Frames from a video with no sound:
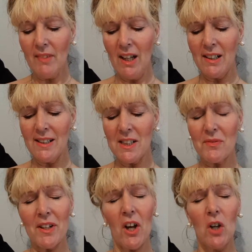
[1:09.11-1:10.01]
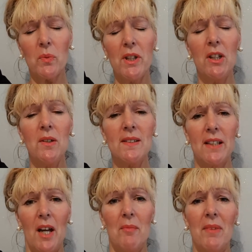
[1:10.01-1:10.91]
because it's very hard when you
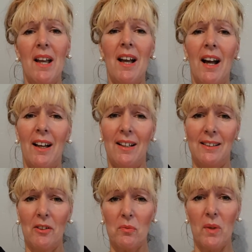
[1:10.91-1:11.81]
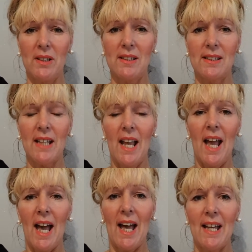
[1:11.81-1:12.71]
lose loved ones,
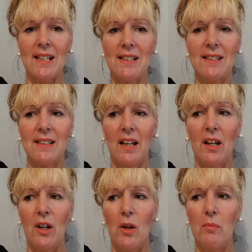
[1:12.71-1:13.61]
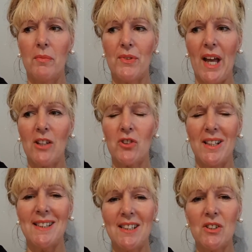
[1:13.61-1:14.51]
and that
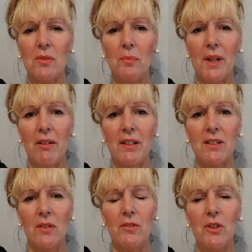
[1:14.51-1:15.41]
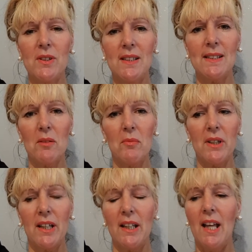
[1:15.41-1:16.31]
transition period of losing
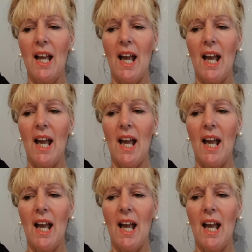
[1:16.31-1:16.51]
somebody